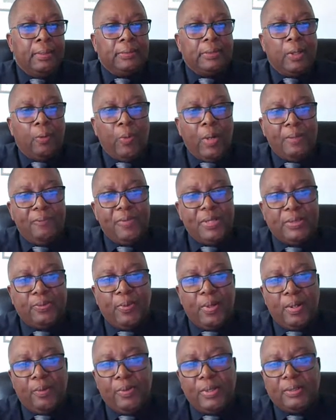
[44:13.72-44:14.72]
So when this
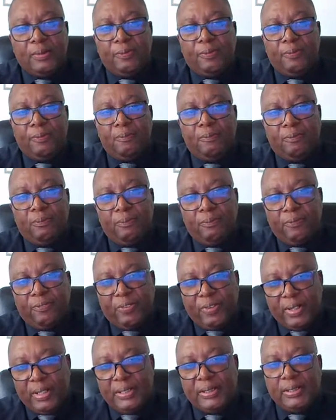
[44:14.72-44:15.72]
work was
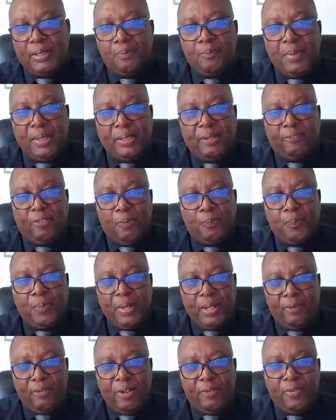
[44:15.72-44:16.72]
first submitted for
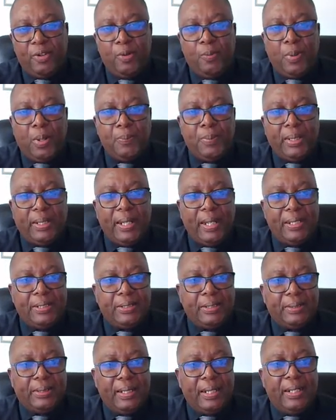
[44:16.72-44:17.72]
peer review
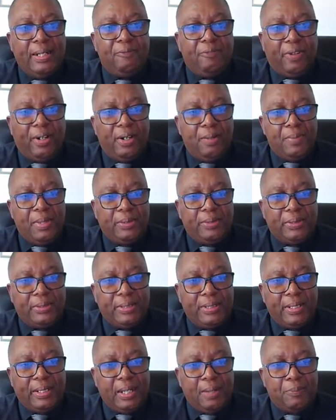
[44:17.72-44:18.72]
publication in Environmental
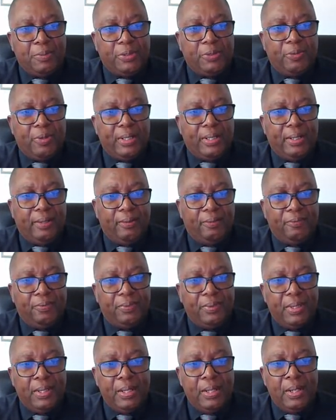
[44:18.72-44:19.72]
Geochemistry and Health,
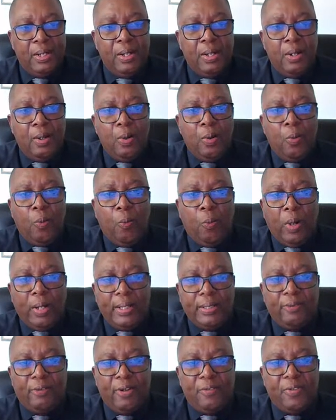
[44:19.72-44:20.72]

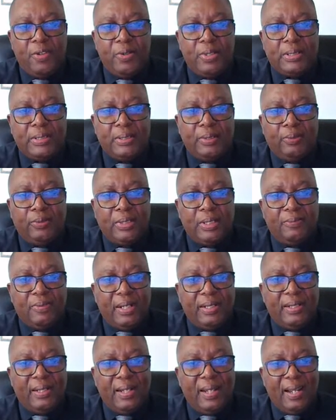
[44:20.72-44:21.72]
one of the reviewers noted
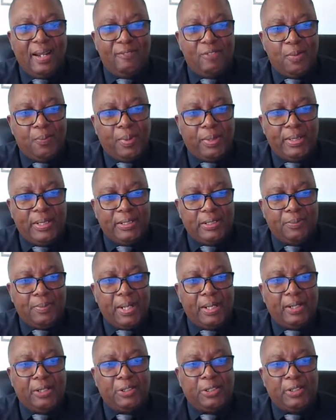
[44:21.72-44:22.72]
that everybody in
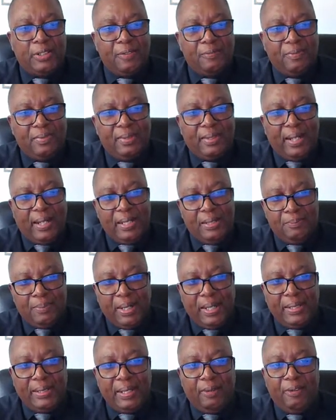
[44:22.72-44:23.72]
Jamaica should have died
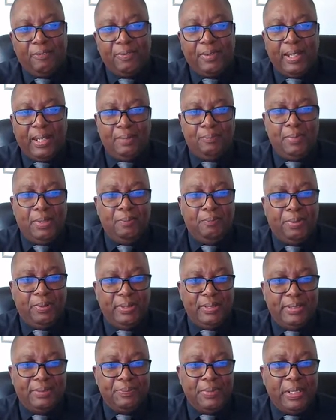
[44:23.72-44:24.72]
by now of cadmium
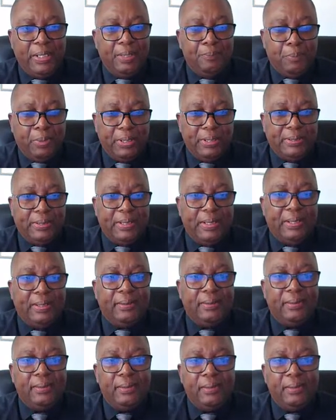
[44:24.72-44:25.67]
poisoning.